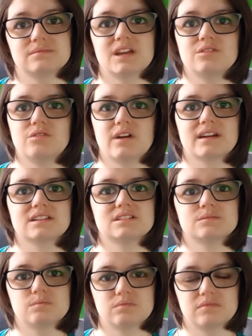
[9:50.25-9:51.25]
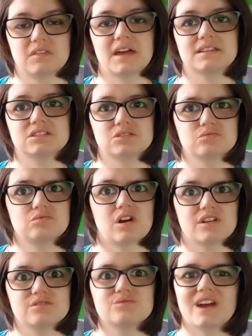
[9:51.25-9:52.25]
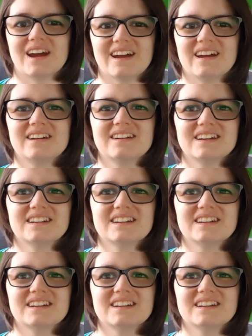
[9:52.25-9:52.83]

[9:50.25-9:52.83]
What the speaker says: In fact, that's rather rare.